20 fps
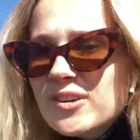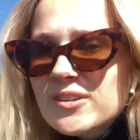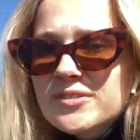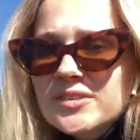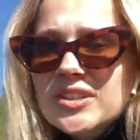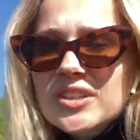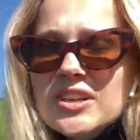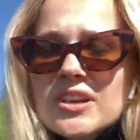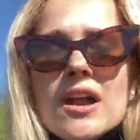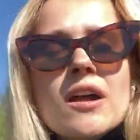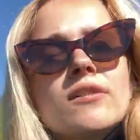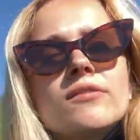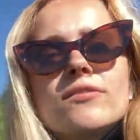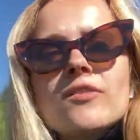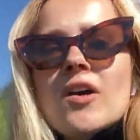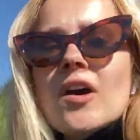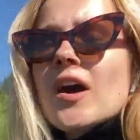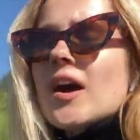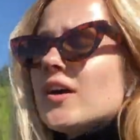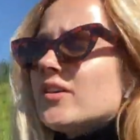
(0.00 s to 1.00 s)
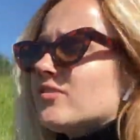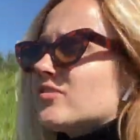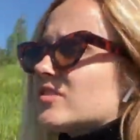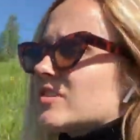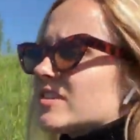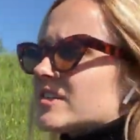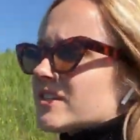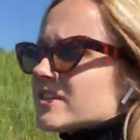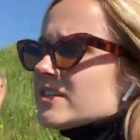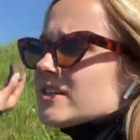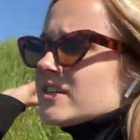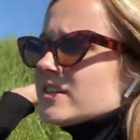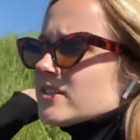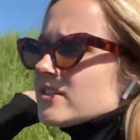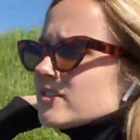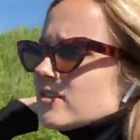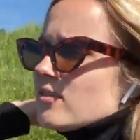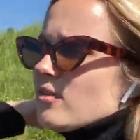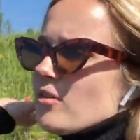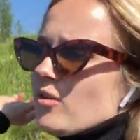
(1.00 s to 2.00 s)
i think around five six
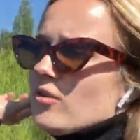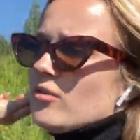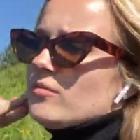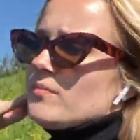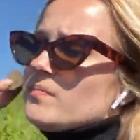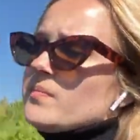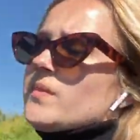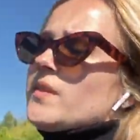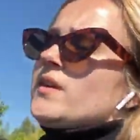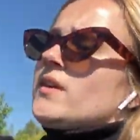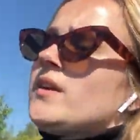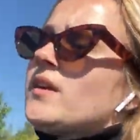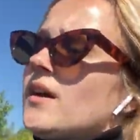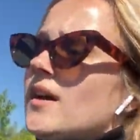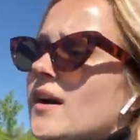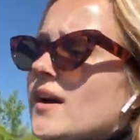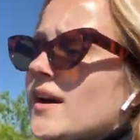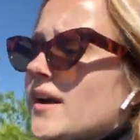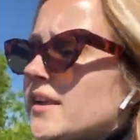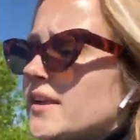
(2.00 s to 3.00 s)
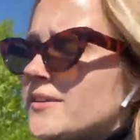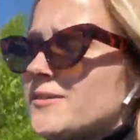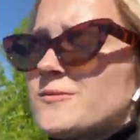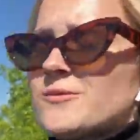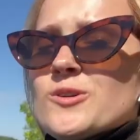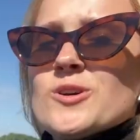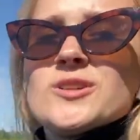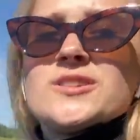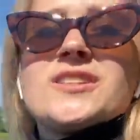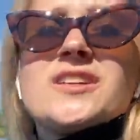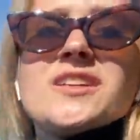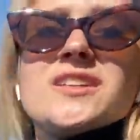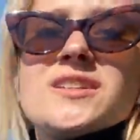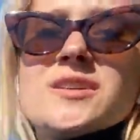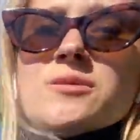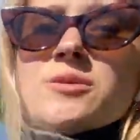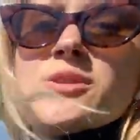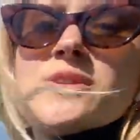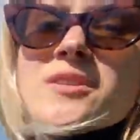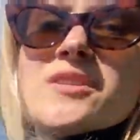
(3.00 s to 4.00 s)
years ago uh, in water
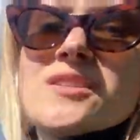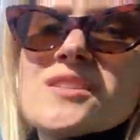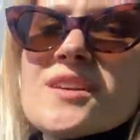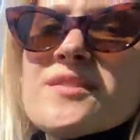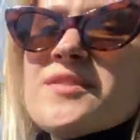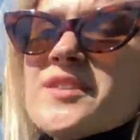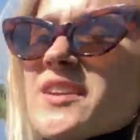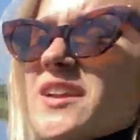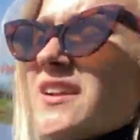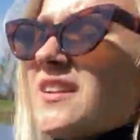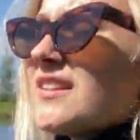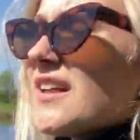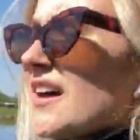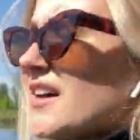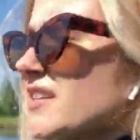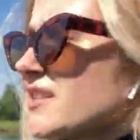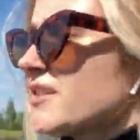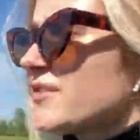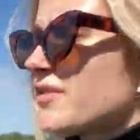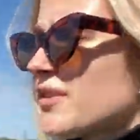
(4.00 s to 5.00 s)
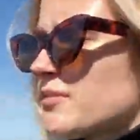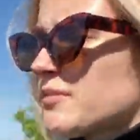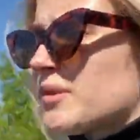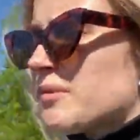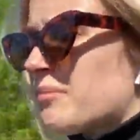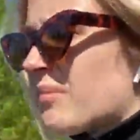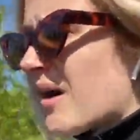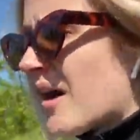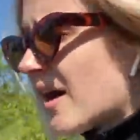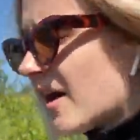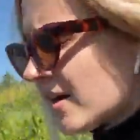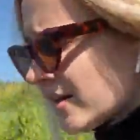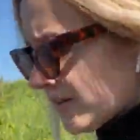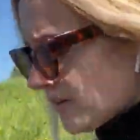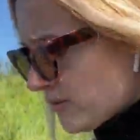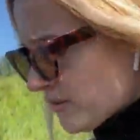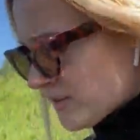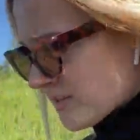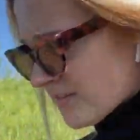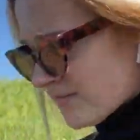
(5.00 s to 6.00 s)
there was I think glass from the bar
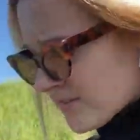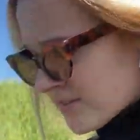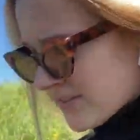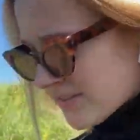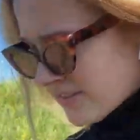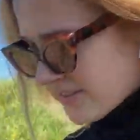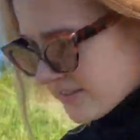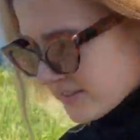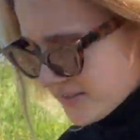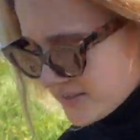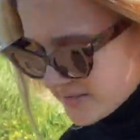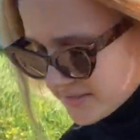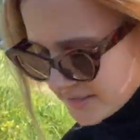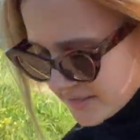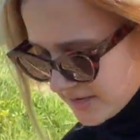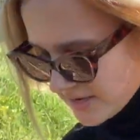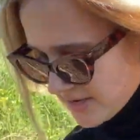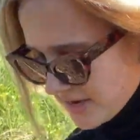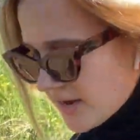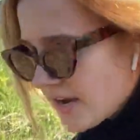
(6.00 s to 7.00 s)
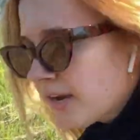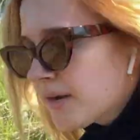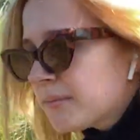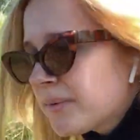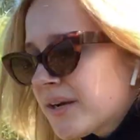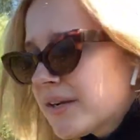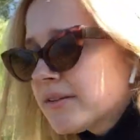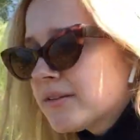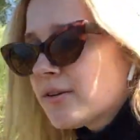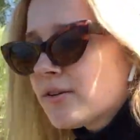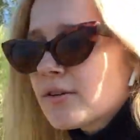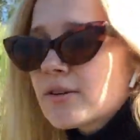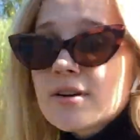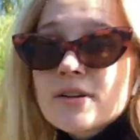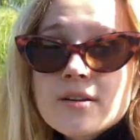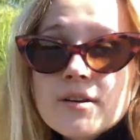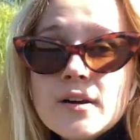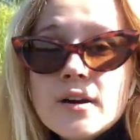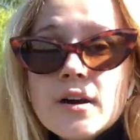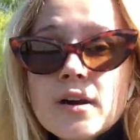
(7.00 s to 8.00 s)
or something like this and my dog
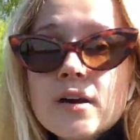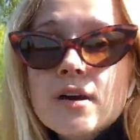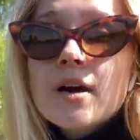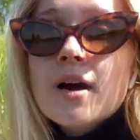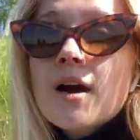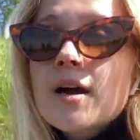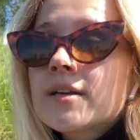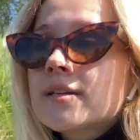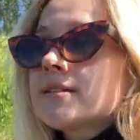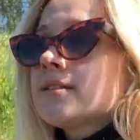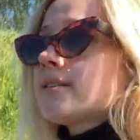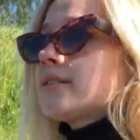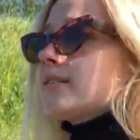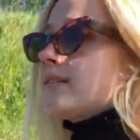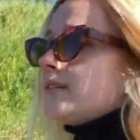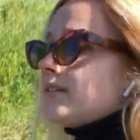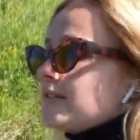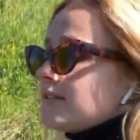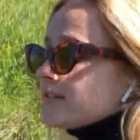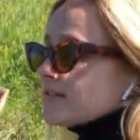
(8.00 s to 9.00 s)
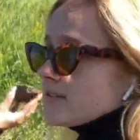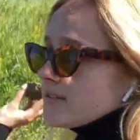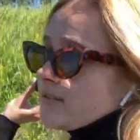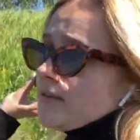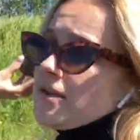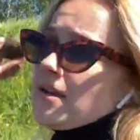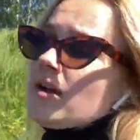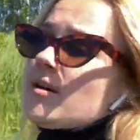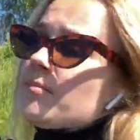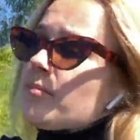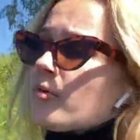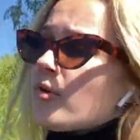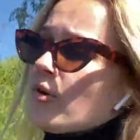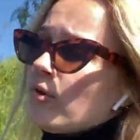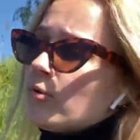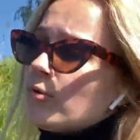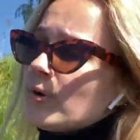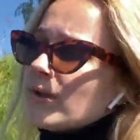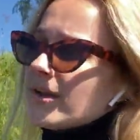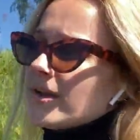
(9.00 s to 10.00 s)
uh, hurted his
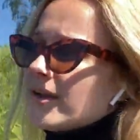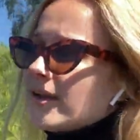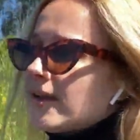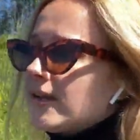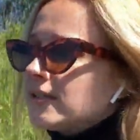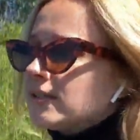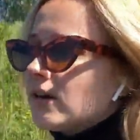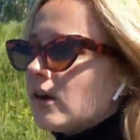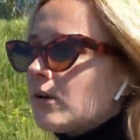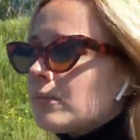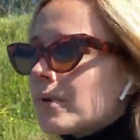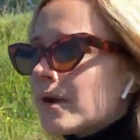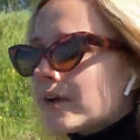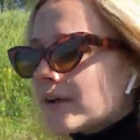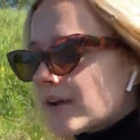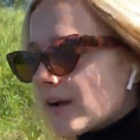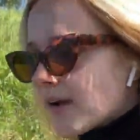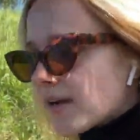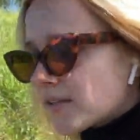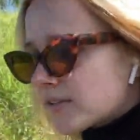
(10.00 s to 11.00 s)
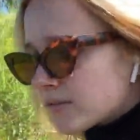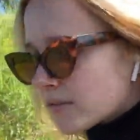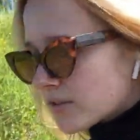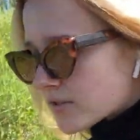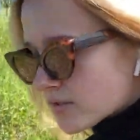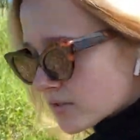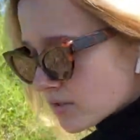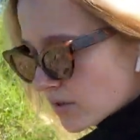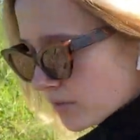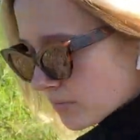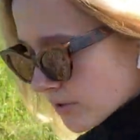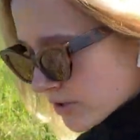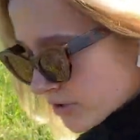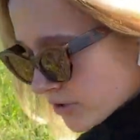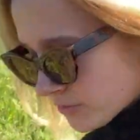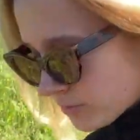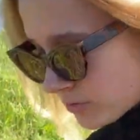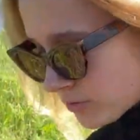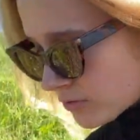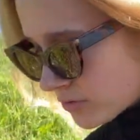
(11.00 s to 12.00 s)
paw and oh my god it was so much
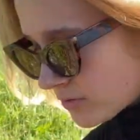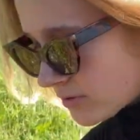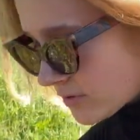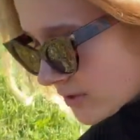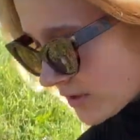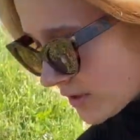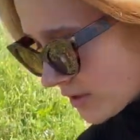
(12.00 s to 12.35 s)
blood